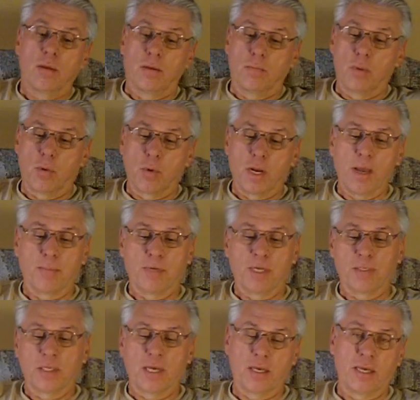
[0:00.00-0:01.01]
But what I'm
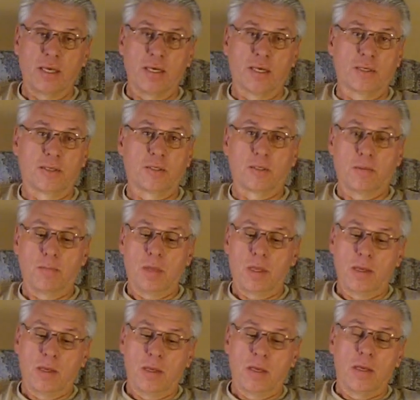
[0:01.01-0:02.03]
going to tell you is
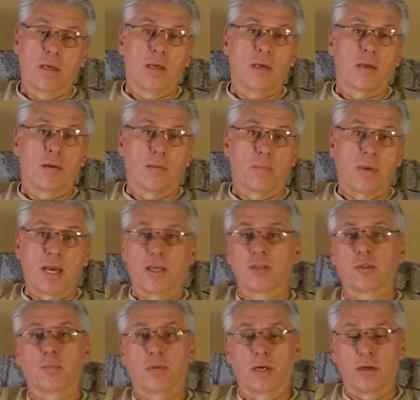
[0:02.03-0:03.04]
my
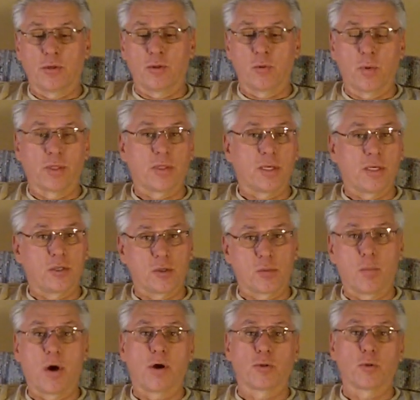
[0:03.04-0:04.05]
experience with the
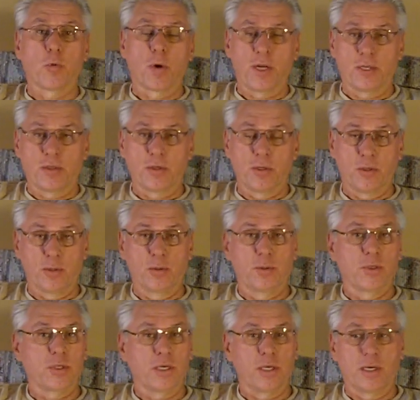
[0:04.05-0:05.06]
small
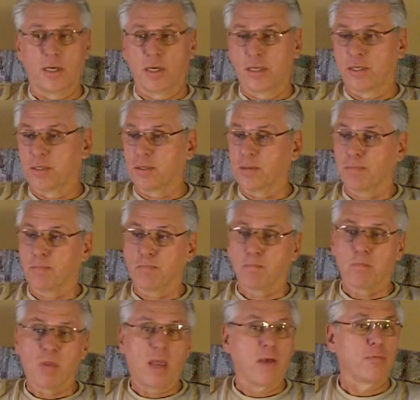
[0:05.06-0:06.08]
22s is
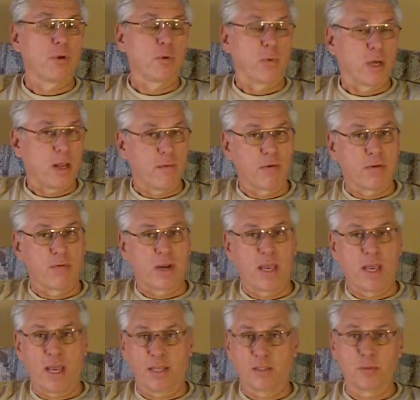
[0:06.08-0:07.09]
everyone I've ever
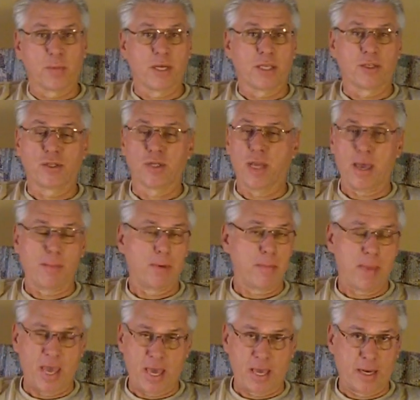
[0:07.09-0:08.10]
had's been a
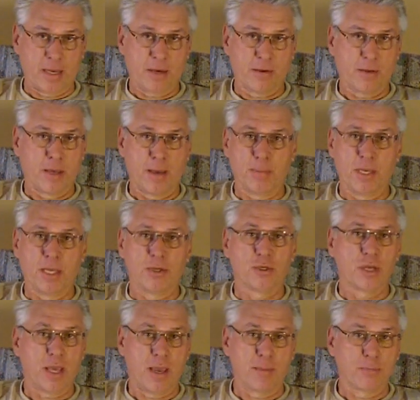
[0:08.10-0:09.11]
jam-o-matic. I mean,
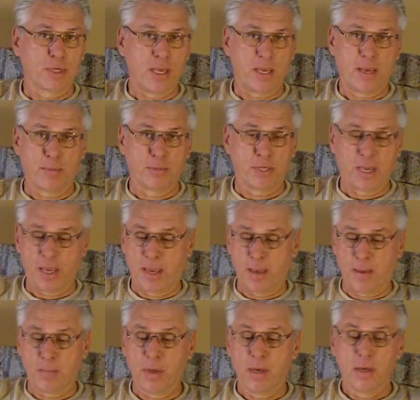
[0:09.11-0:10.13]
jam, jam,
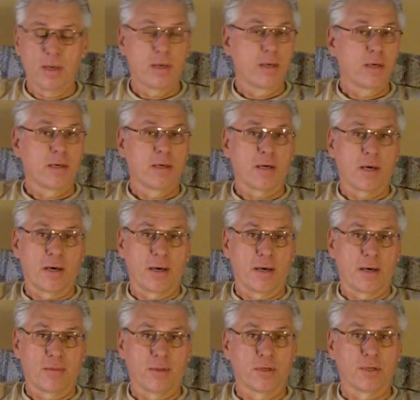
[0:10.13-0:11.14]
jam.
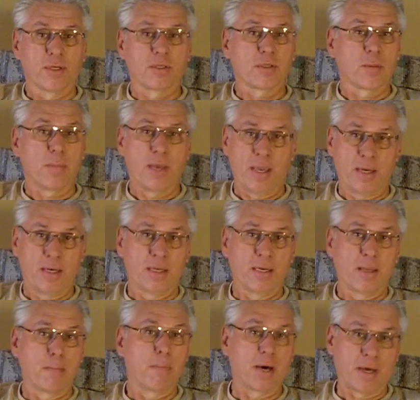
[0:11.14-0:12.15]
Uh, they're just a pain in
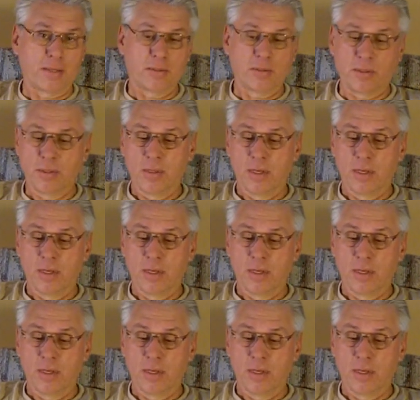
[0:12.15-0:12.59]
the butt.